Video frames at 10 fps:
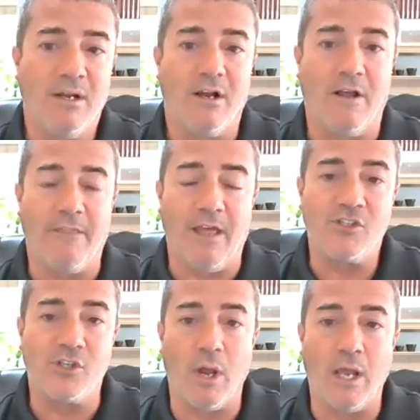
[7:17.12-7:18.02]
on that.
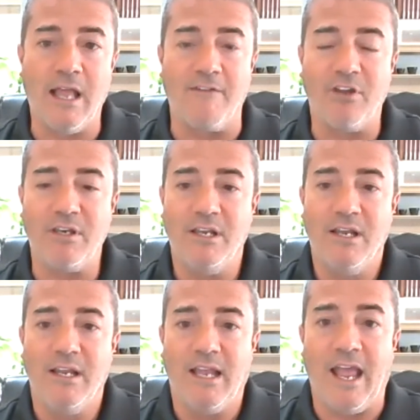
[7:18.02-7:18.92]
So I love it.
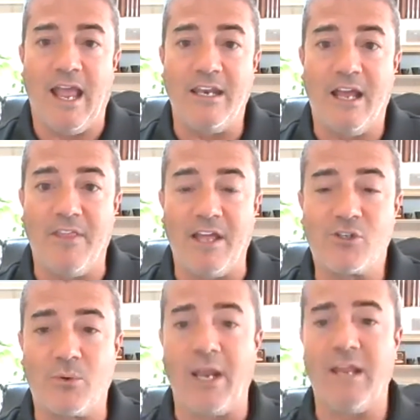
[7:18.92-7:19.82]
And that's
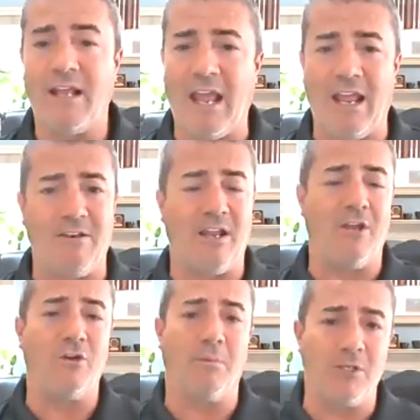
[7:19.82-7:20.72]
great. And you're
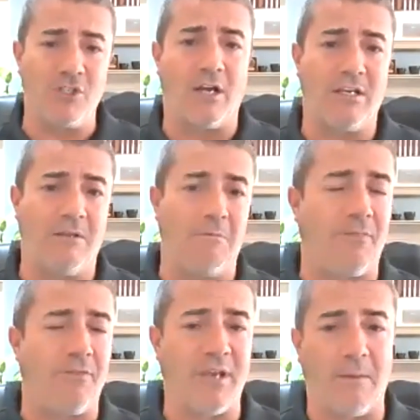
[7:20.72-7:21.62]
going to be talking to them about
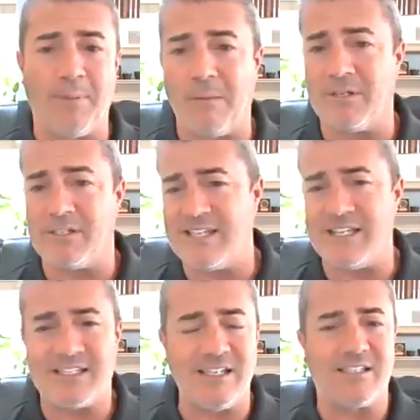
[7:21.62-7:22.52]
the down payment
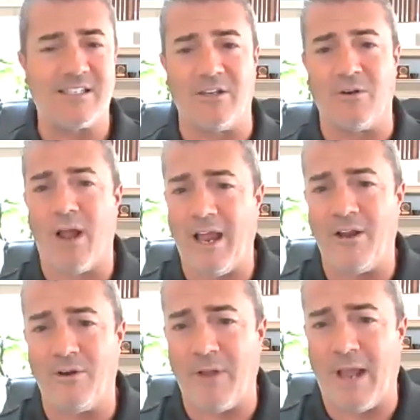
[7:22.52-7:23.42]
assistance and
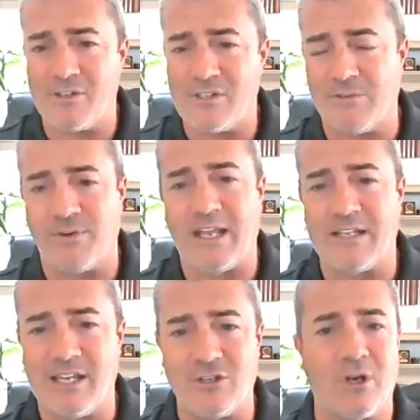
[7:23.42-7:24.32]
Ohio housing finance
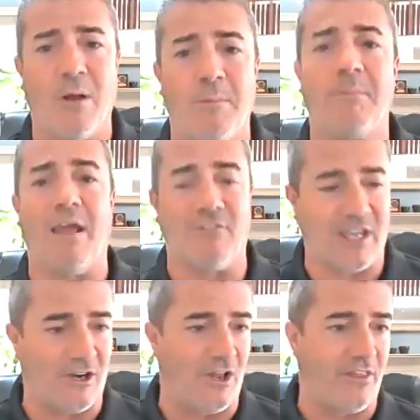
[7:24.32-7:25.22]
aid. You're going to help them
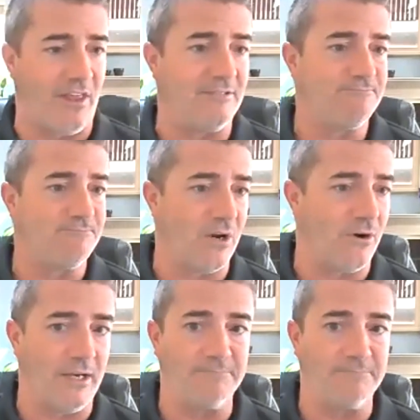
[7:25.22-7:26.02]
navigate all that. Isn't that right?